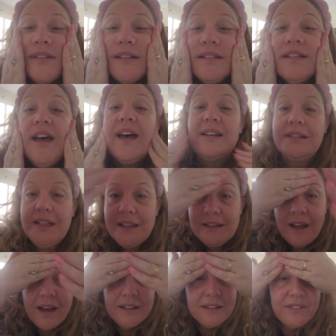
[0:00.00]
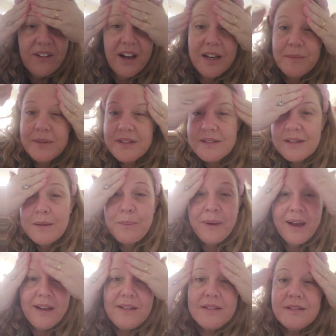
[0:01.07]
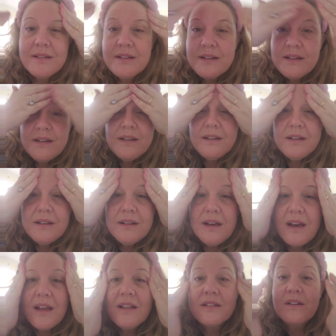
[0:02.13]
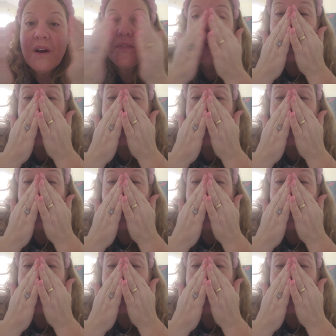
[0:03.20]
exactly like the vitamin C paste. It's got